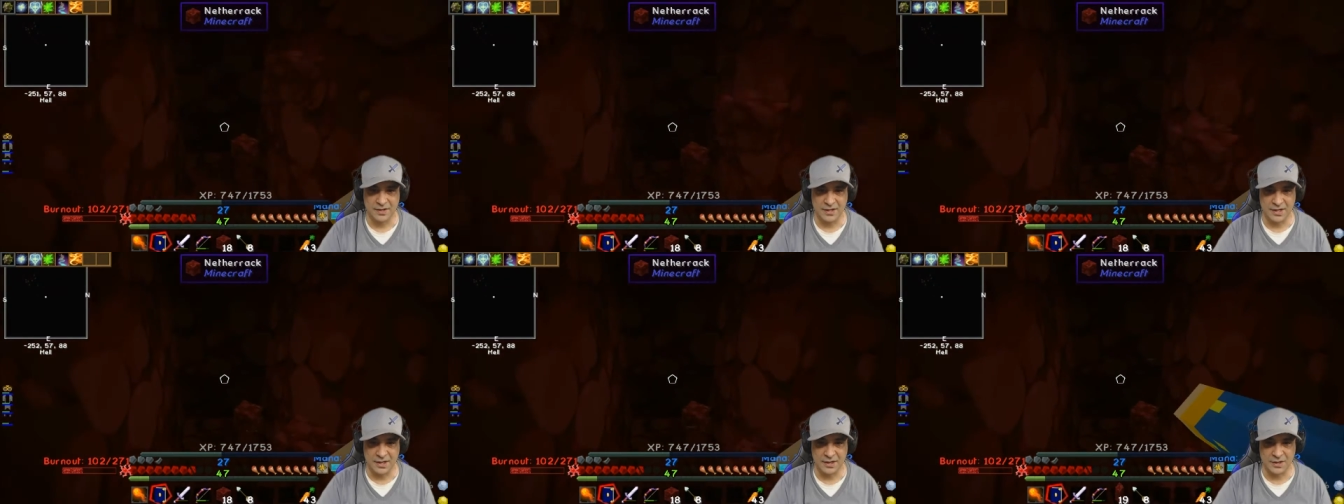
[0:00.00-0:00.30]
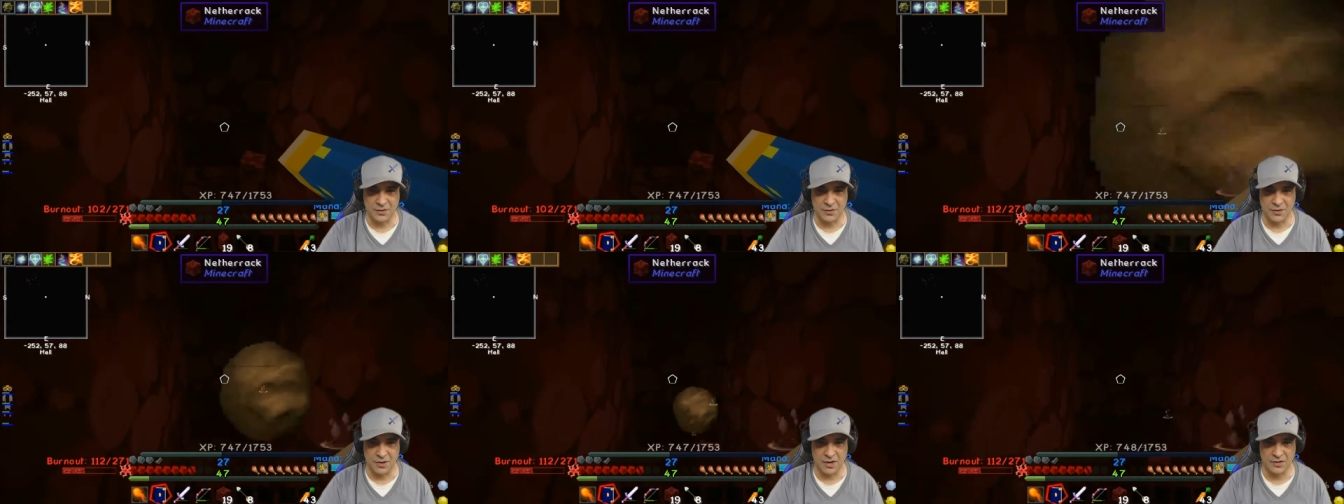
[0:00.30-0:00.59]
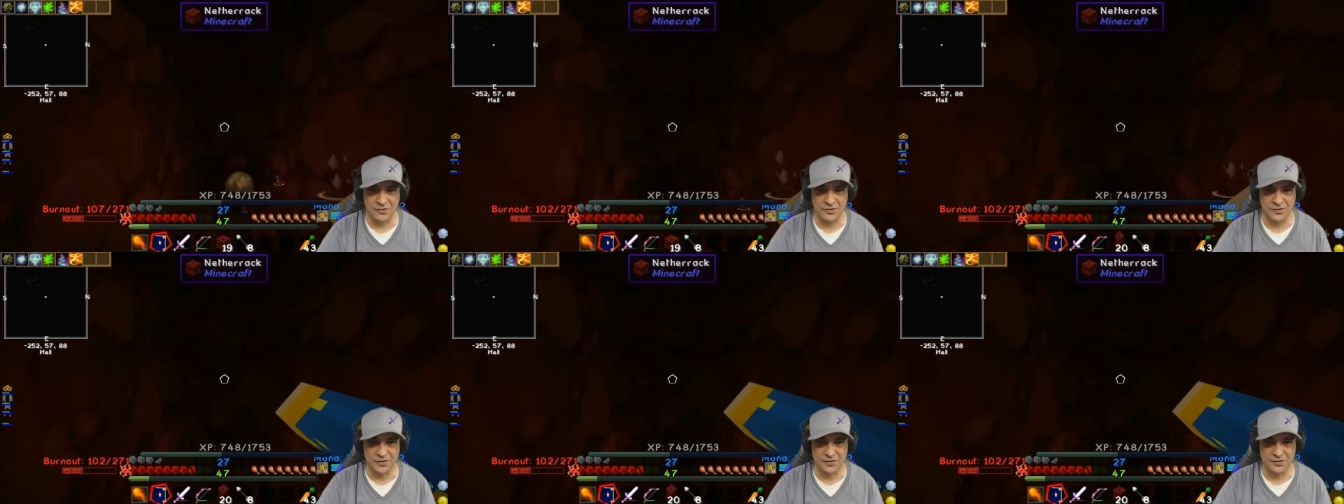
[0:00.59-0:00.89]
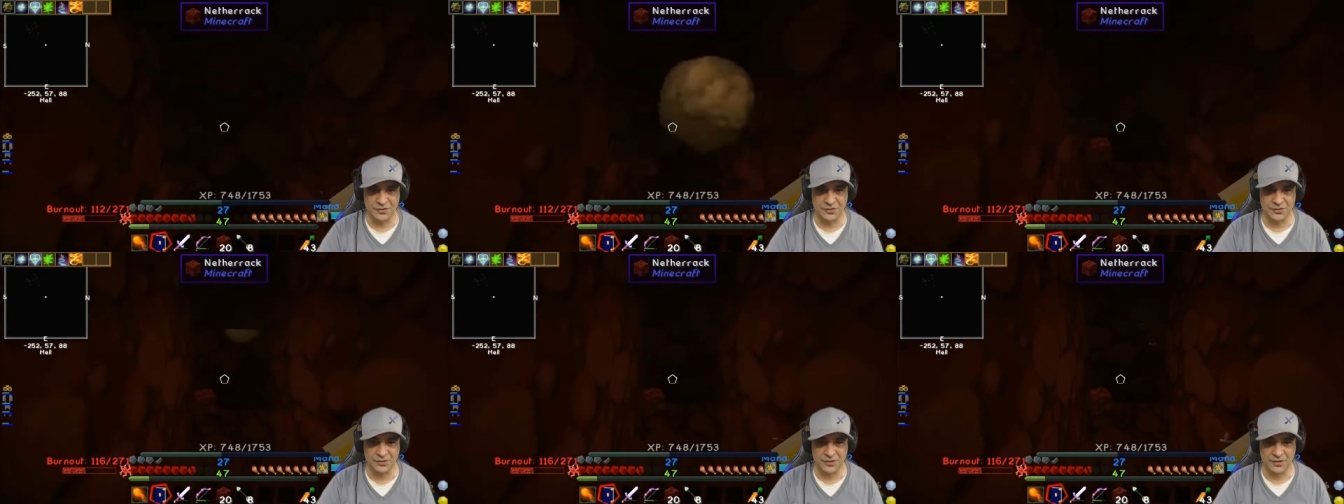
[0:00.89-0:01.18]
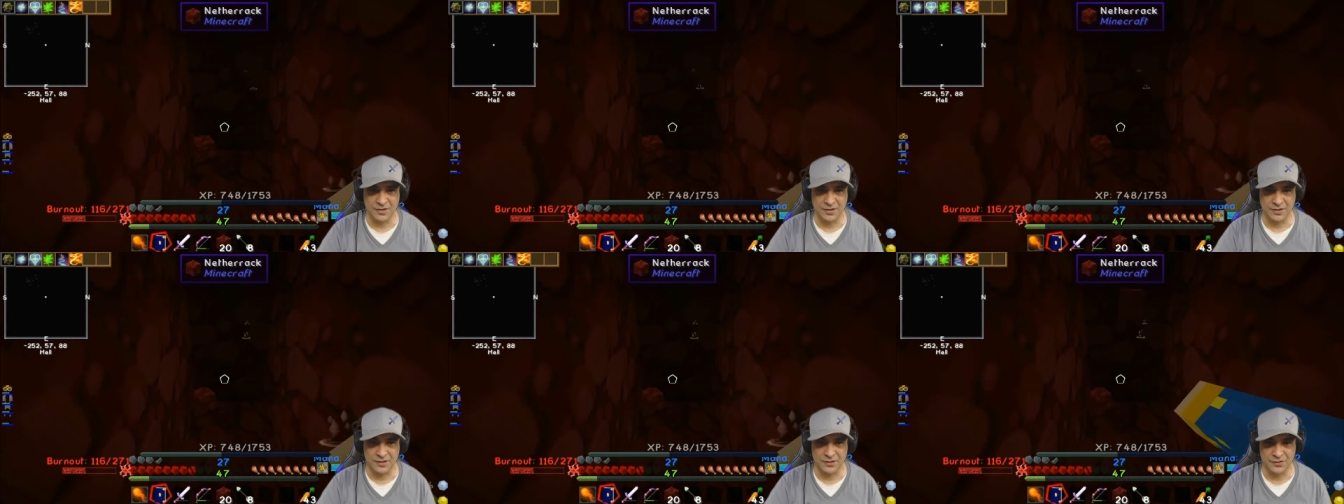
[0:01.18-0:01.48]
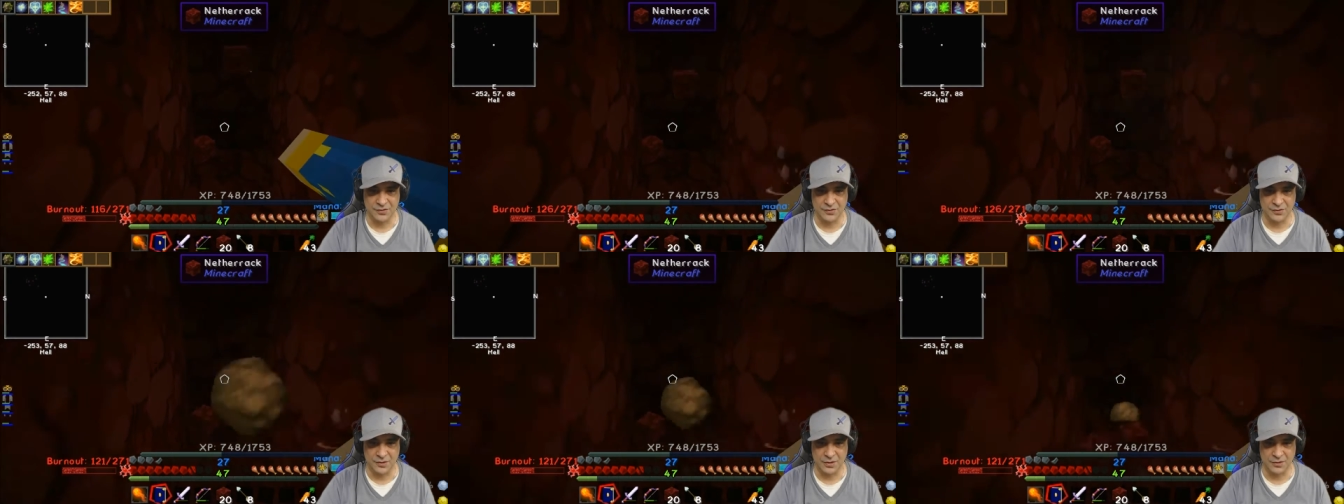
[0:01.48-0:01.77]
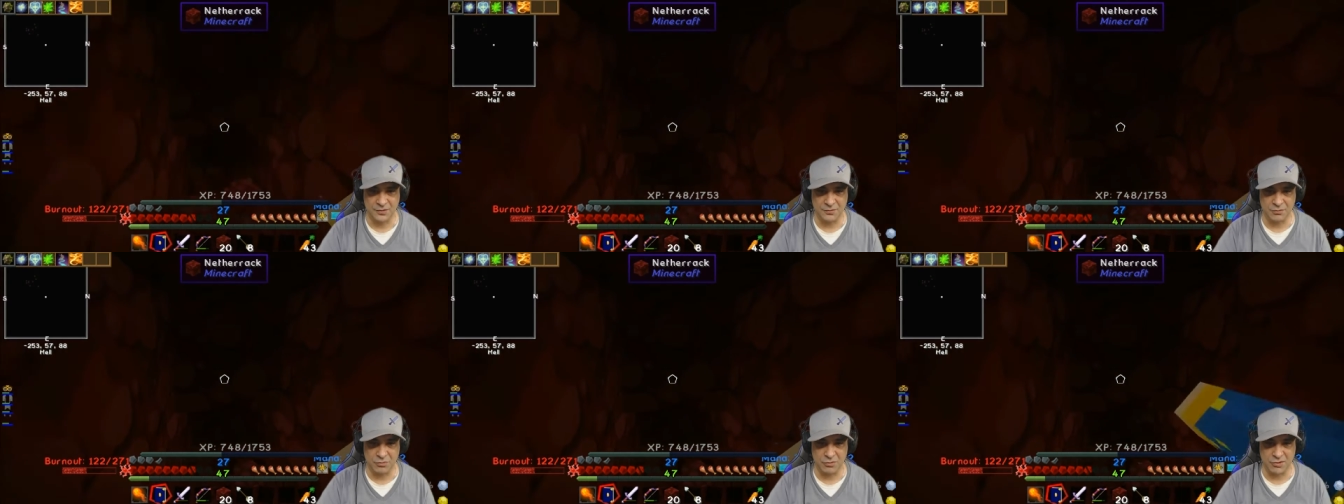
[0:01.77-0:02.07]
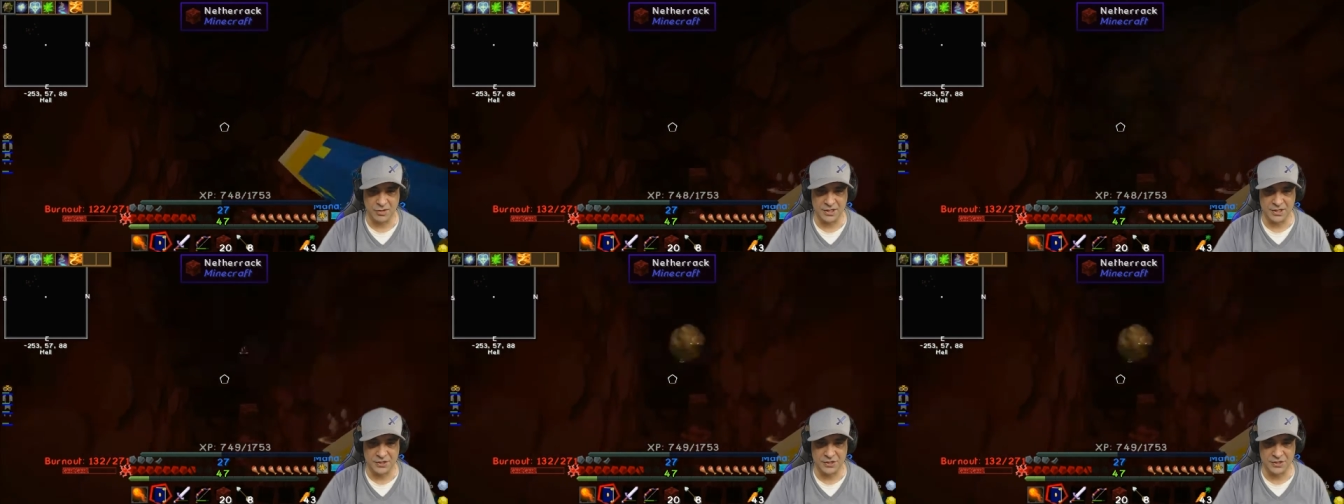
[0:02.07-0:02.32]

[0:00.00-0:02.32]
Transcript: get across this sort of bridge